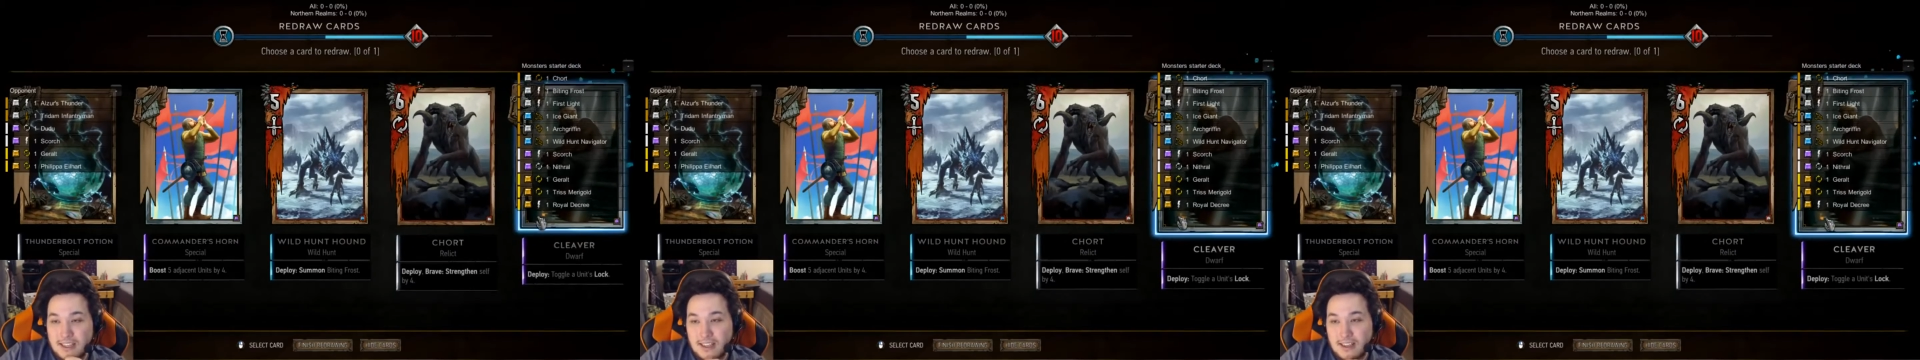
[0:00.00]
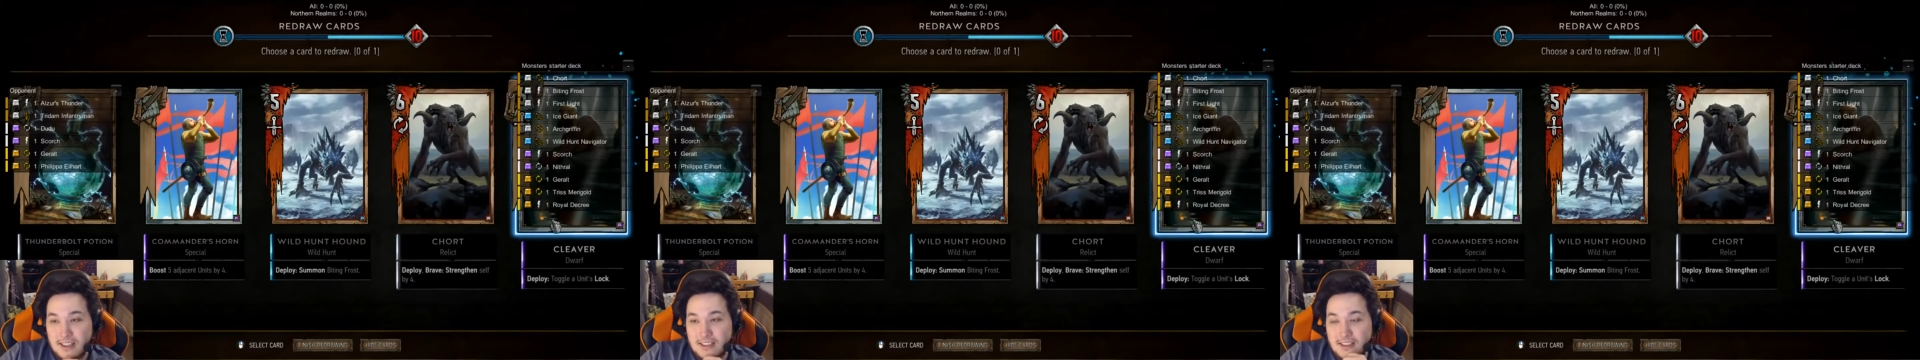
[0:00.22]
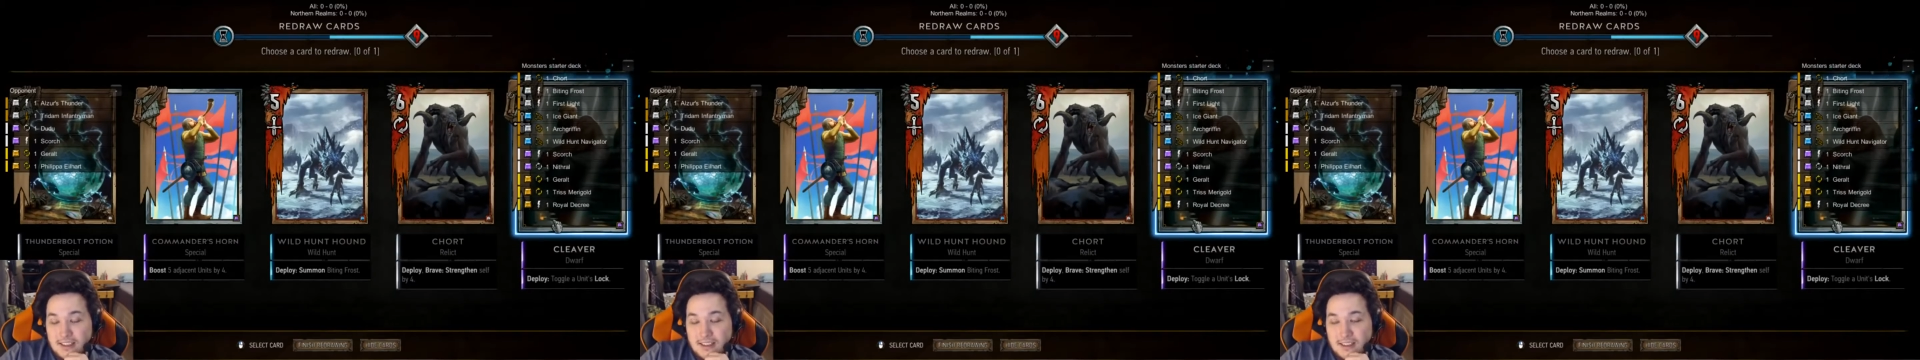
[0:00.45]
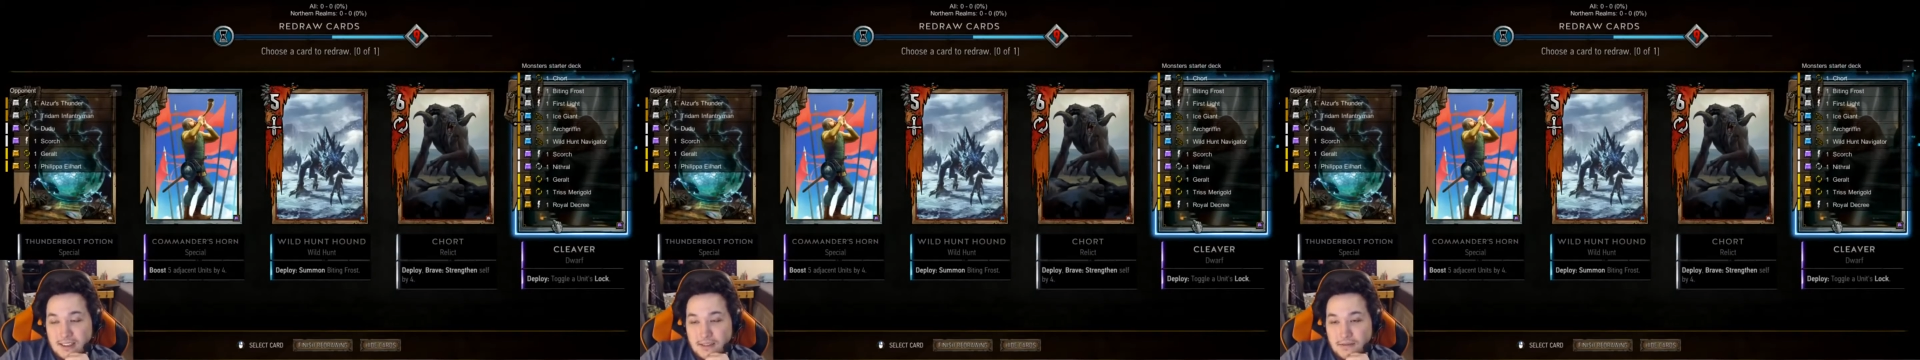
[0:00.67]
that this
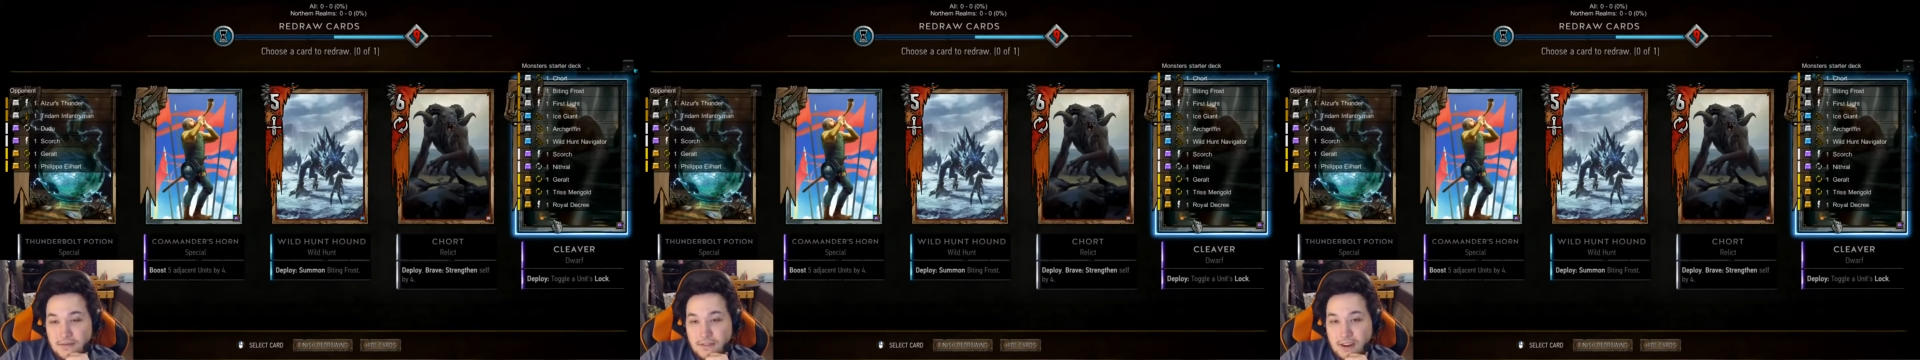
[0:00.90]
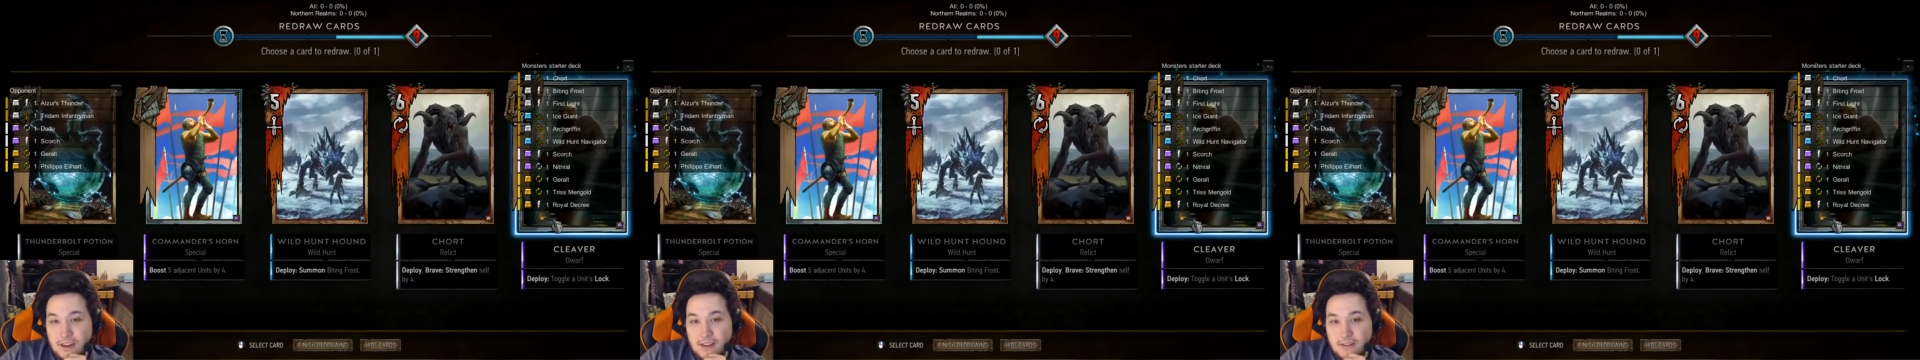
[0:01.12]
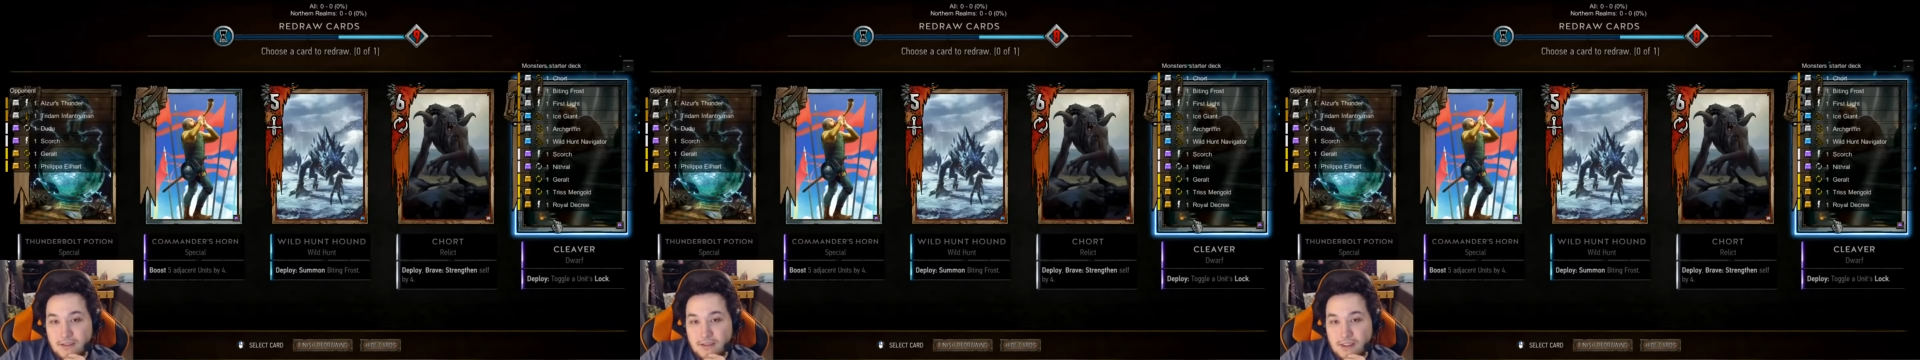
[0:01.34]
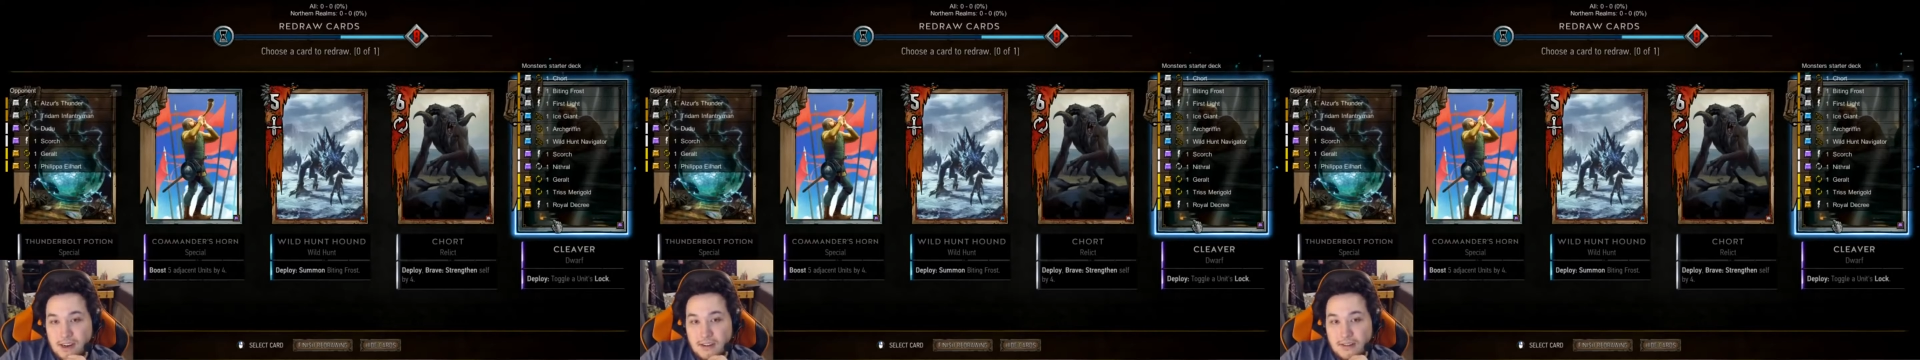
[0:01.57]
isn't the final
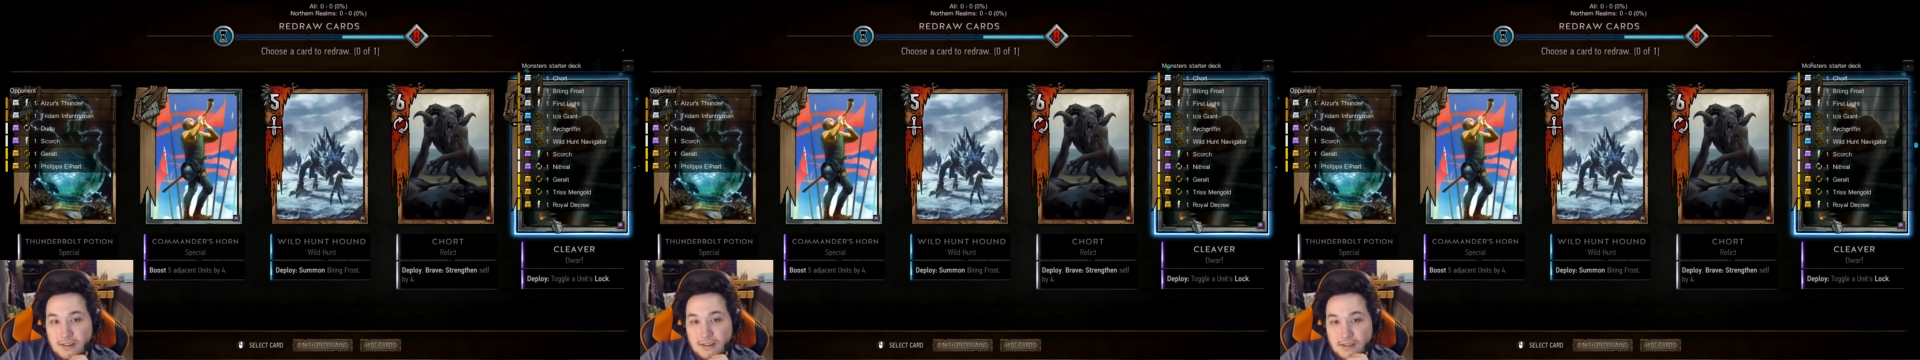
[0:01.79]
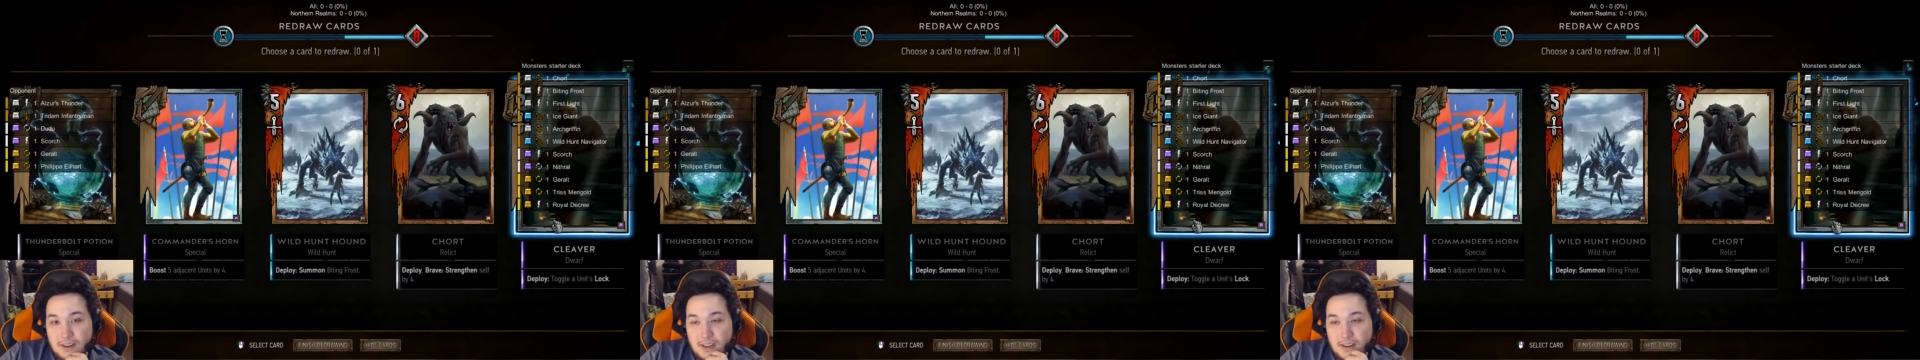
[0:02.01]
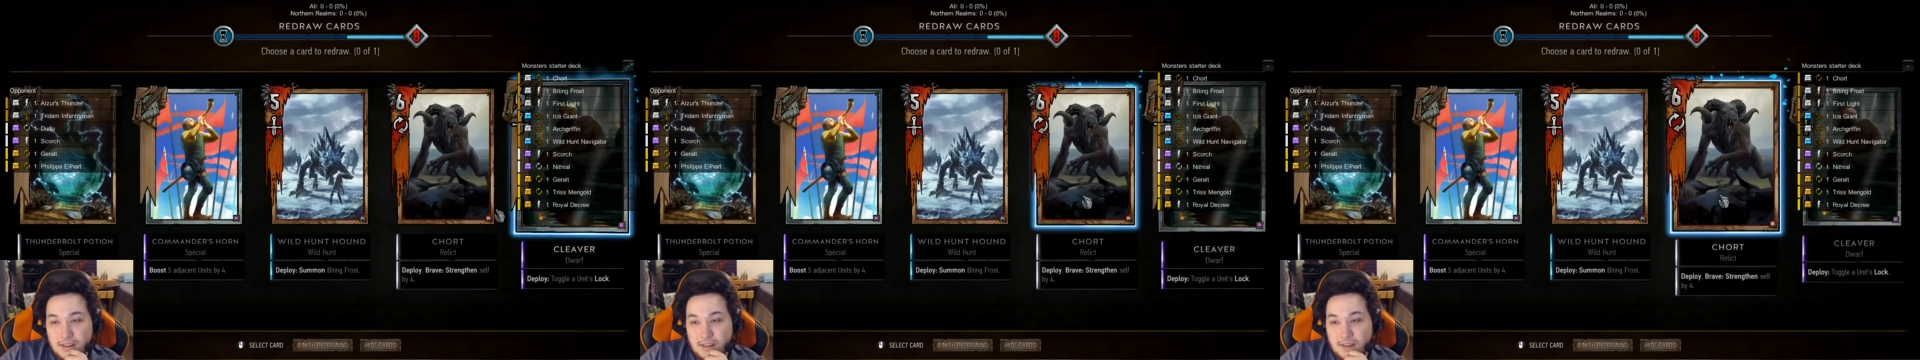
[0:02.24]
round, right?